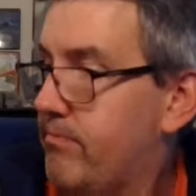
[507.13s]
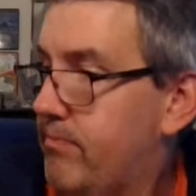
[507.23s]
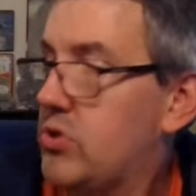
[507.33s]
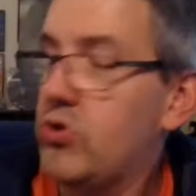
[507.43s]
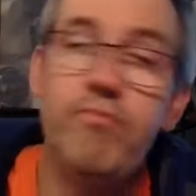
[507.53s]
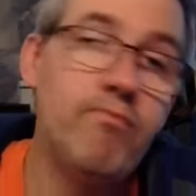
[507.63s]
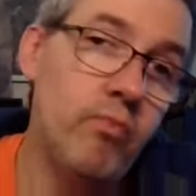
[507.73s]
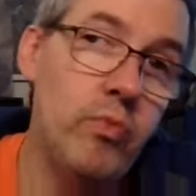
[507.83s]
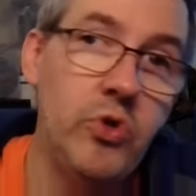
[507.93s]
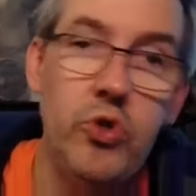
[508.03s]
But
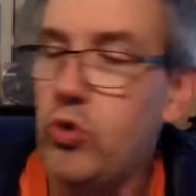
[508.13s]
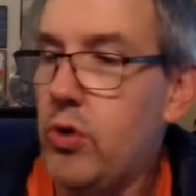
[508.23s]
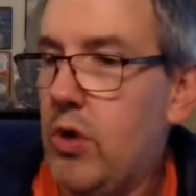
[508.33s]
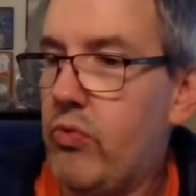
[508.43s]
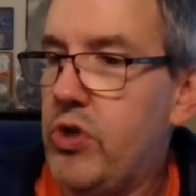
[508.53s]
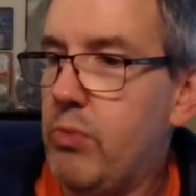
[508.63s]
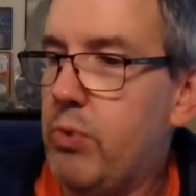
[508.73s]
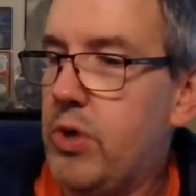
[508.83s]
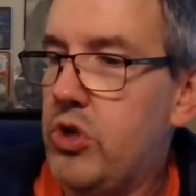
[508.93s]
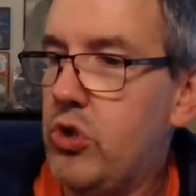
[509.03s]
was a reasonable
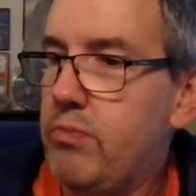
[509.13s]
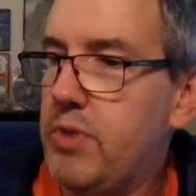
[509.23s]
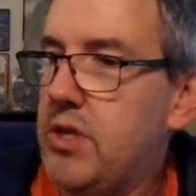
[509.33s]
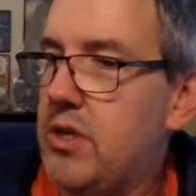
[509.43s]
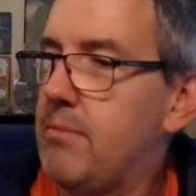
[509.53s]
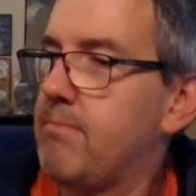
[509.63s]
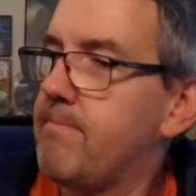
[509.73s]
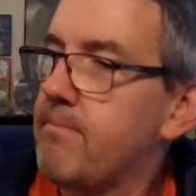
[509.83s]
price, so I picked it up.